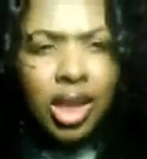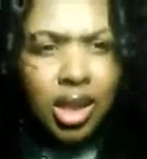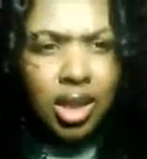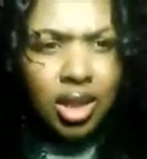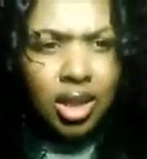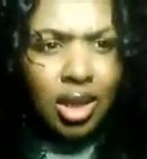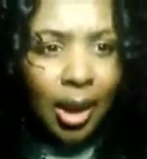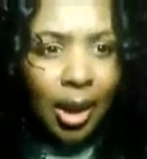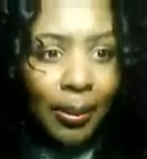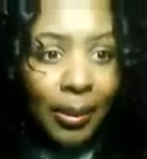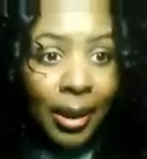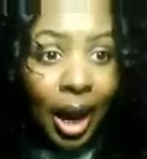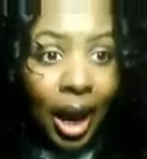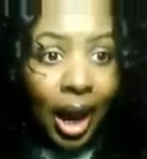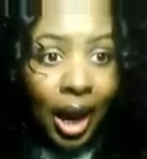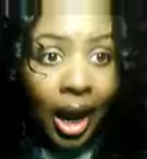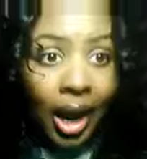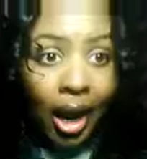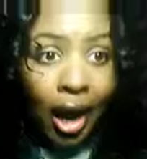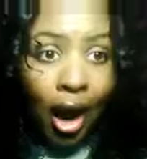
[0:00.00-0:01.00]
So I'm
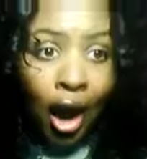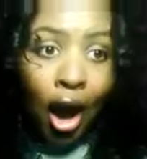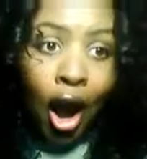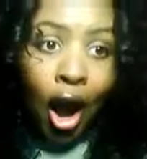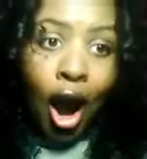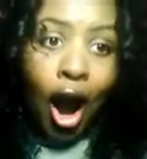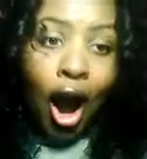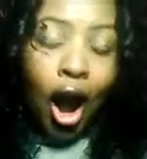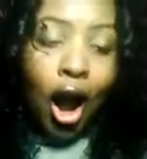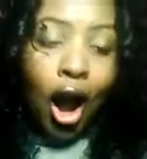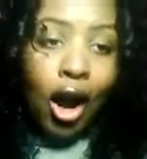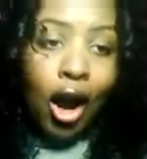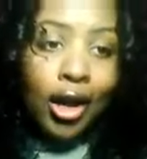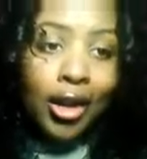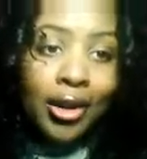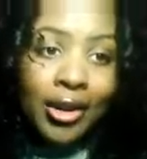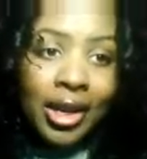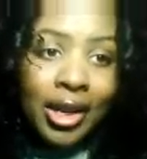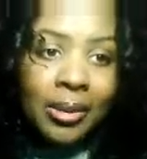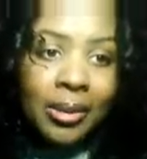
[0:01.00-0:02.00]
like, are
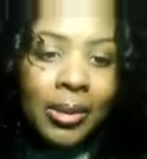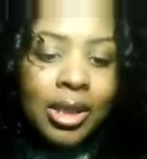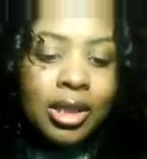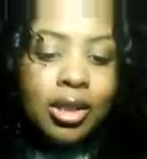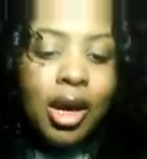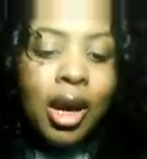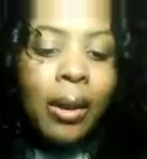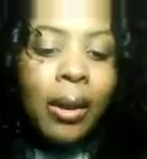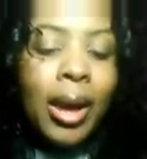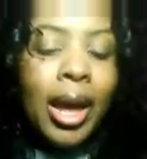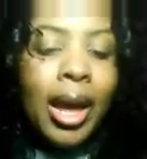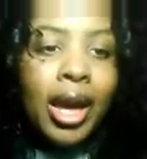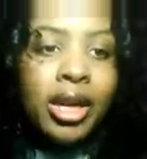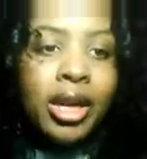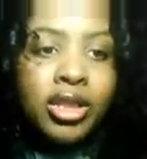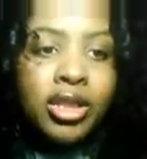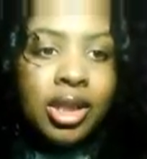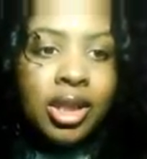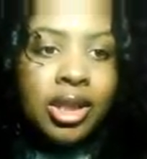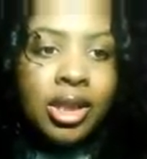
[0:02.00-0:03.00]
you kidding me? So I'm
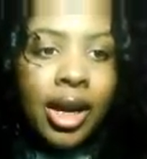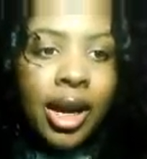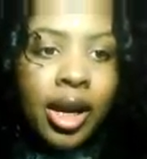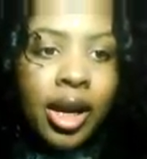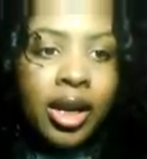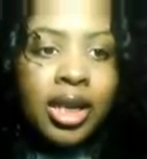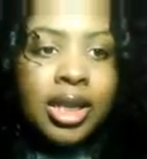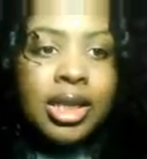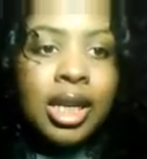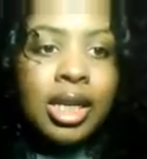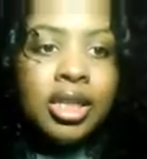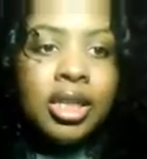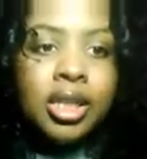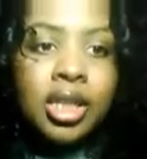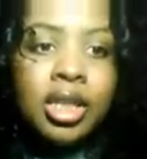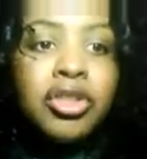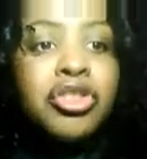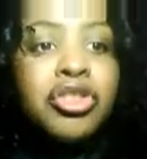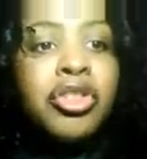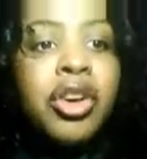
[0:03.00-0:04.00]
extra excited because I
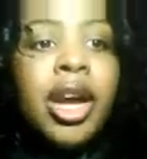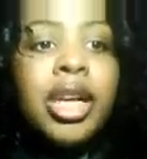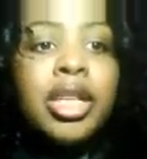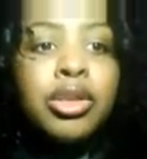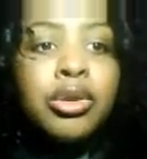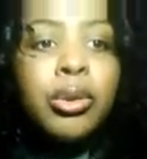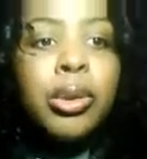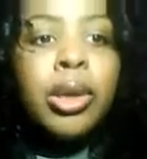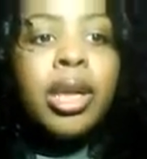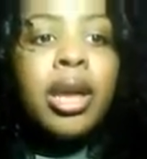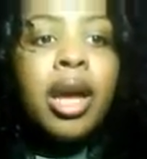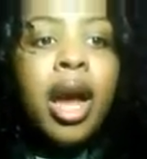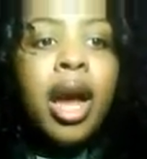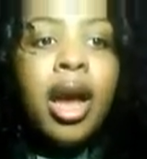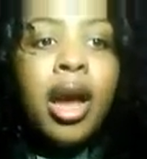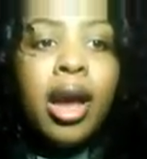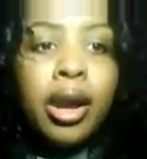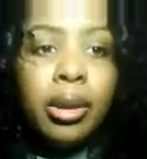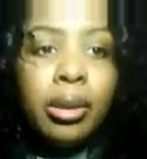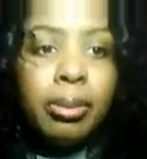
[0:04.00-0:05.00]
just graduated. I
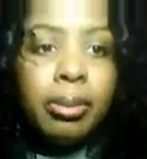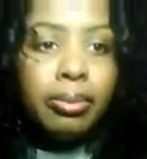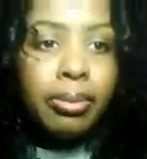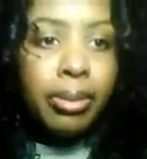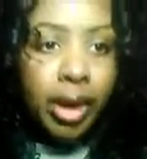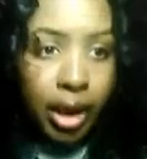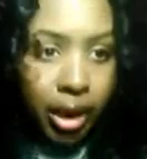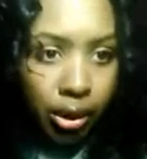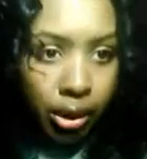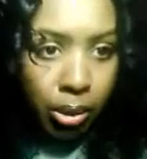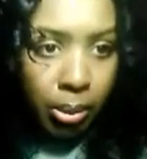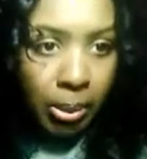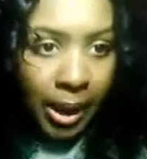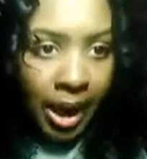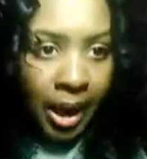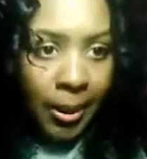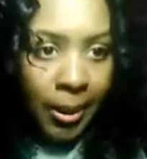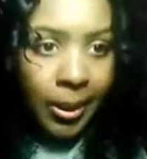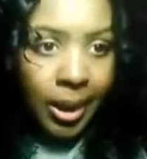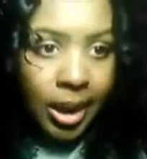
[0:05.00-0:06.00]
had a brand new
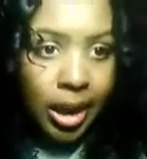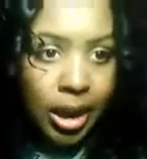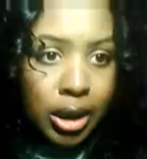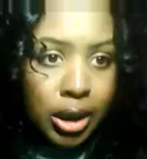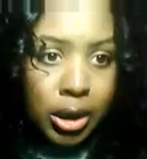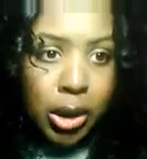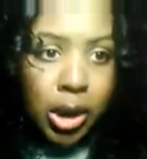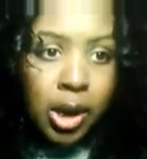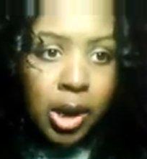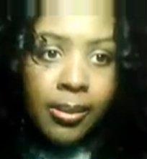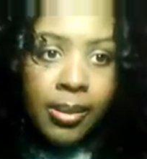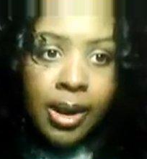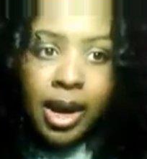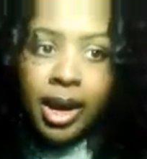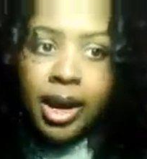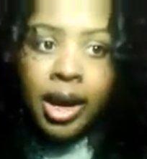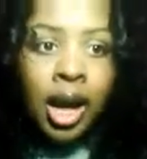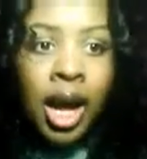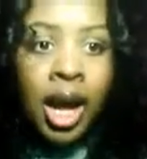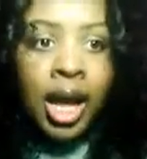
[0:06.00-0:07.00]
baby. So I'm
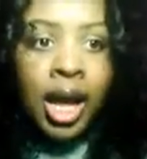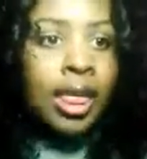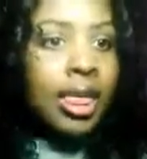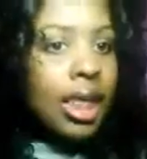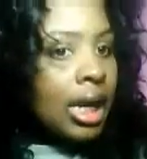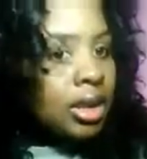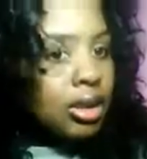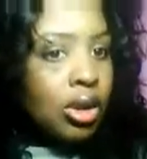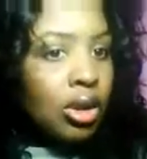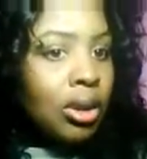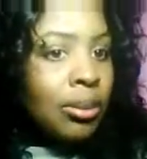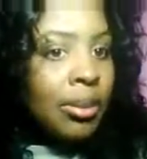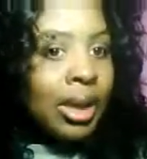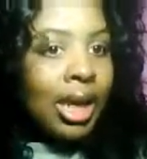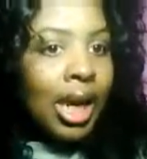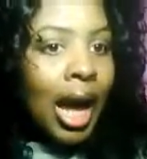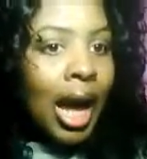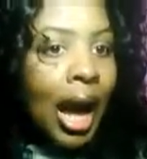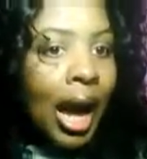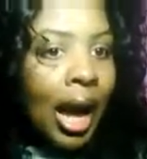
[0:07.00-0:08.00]
like, that's only
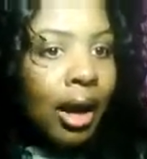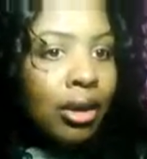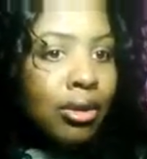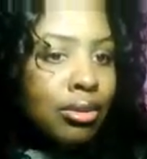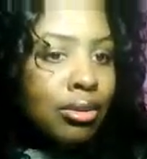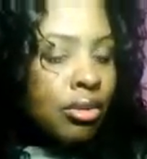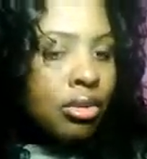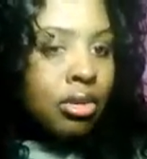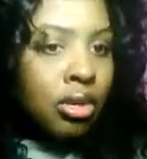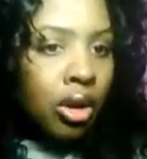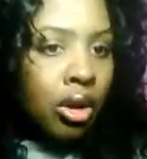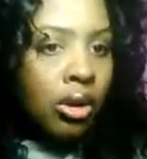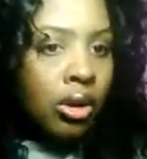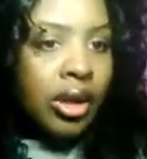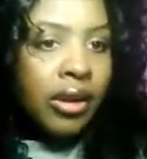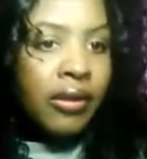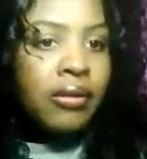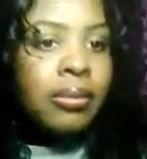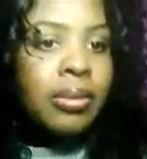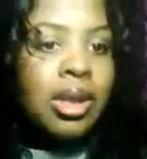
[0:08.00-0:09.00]
but God,
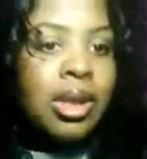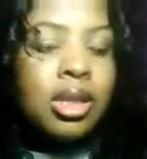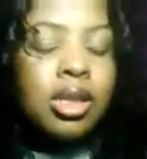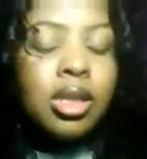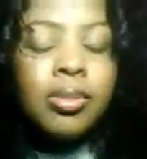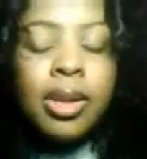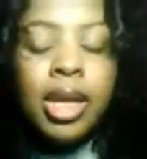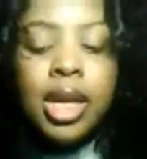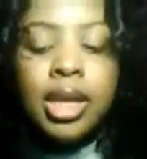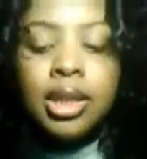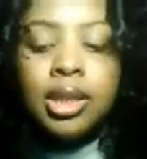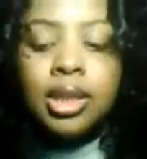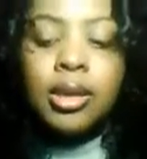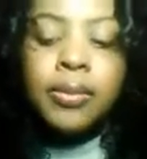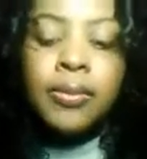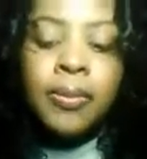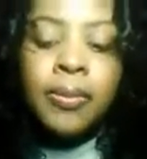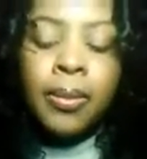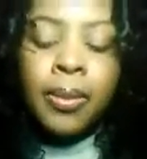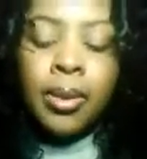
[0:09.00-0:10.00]
giving me this blessing.